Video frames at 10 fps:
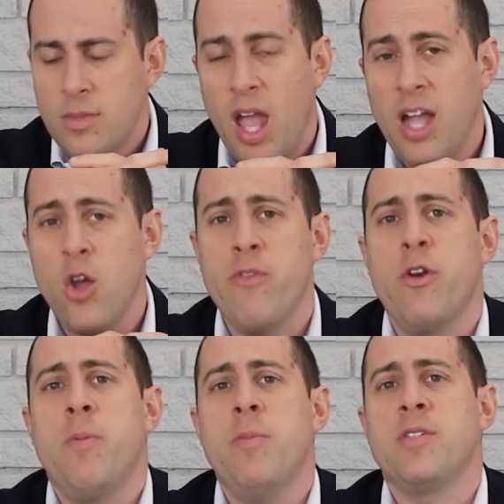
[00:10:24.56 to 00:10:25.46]
I go over
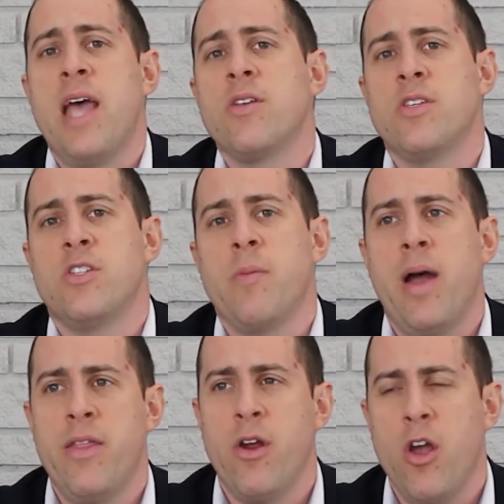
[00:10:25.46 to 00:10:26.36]
to people's houses to
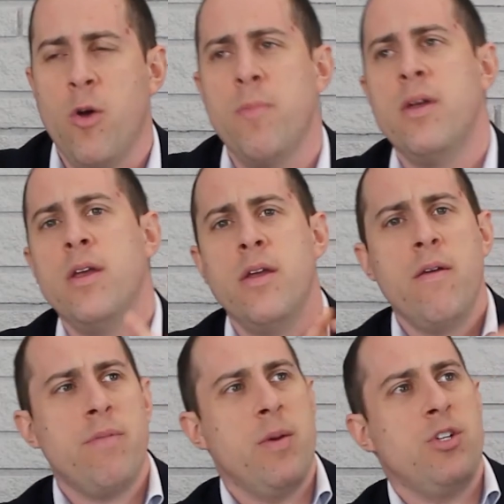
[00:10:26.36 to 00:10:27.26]
buy their home.
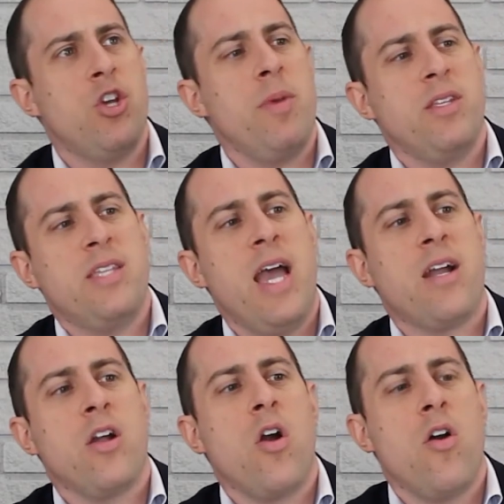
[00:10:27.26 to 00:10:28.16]
They would show me a
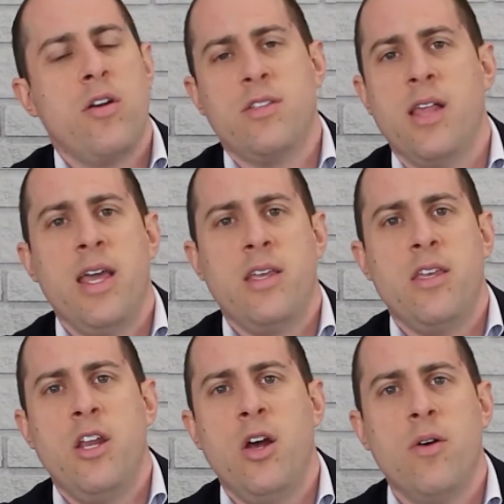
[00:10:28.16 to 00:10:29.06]
stack of cards like
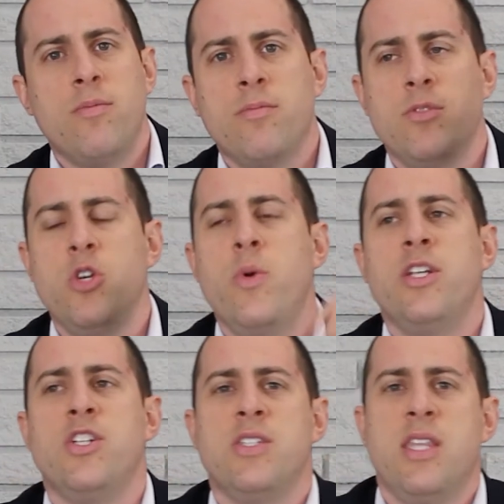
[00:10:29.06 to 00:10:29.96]
2
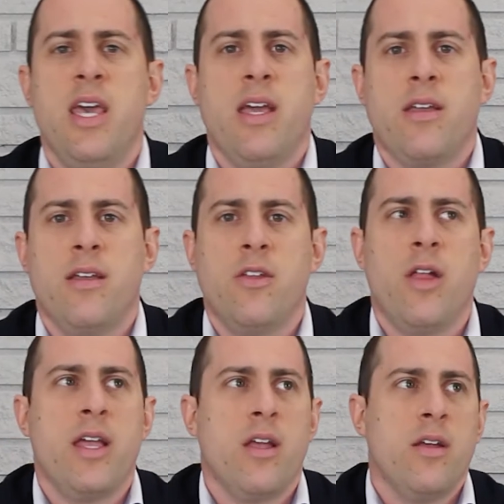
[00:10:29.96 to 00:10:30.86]
inches thick, and they're
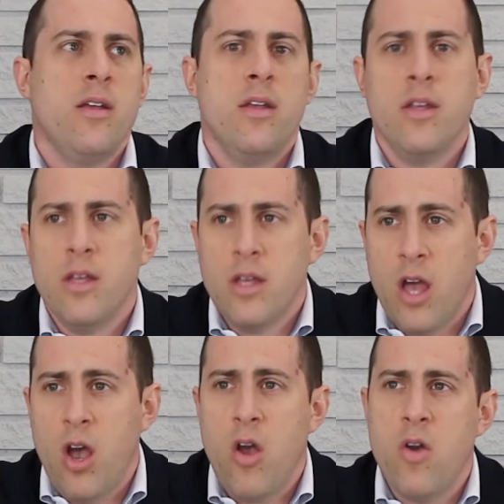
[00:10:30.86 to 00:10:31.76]
like,
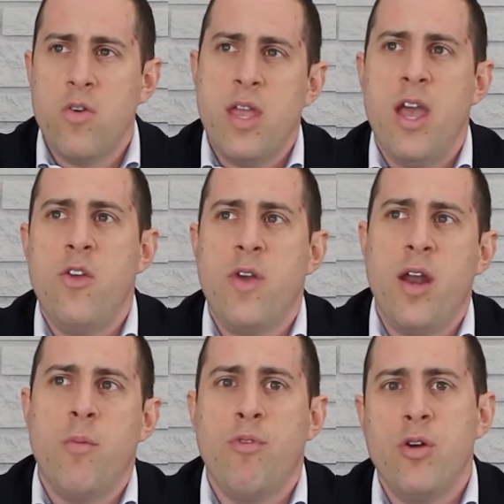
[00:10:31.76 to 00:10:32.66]
"Oh yeah, you got
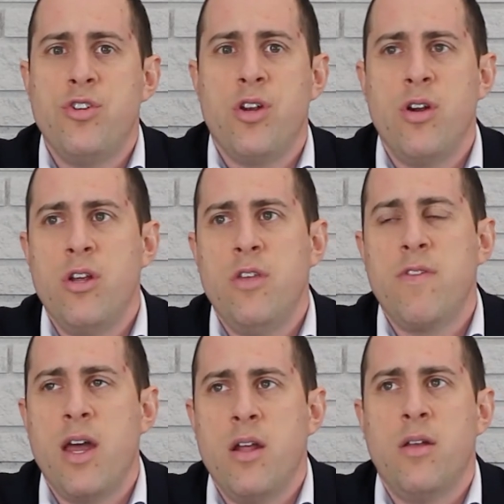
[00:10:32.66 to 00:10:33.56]
a brochure, you
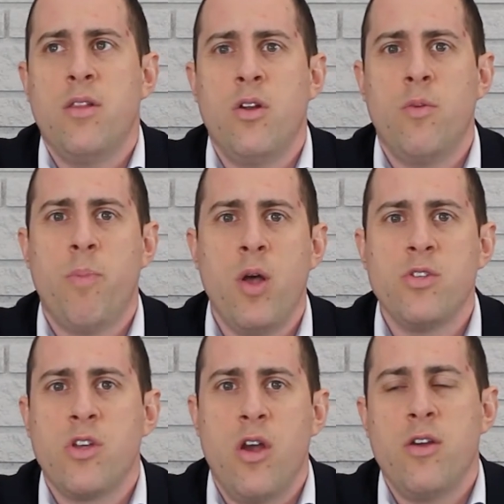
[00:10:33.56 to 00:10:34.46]
got a little
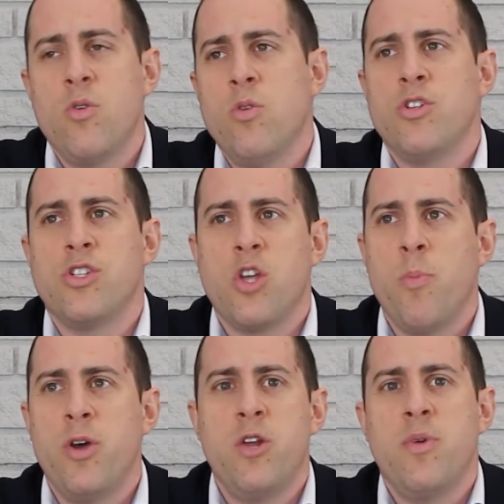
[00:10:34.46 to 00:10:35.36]
postcard, cool. Just go
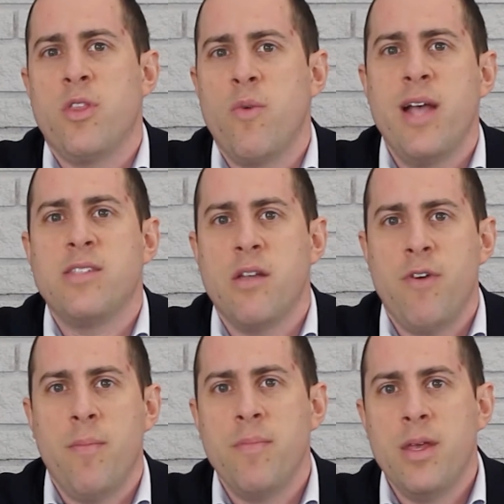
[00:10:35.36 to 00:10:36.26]
put it with the rest of
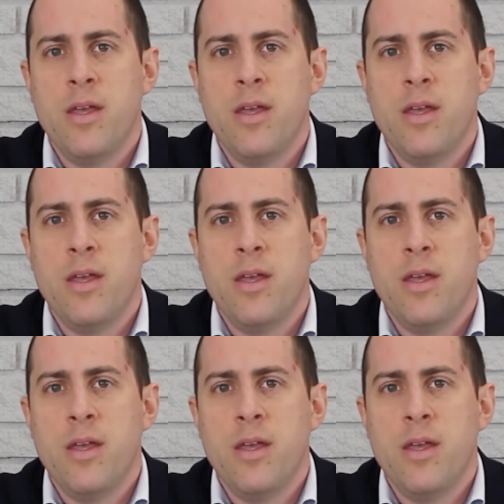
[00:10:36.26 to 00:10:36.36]
them."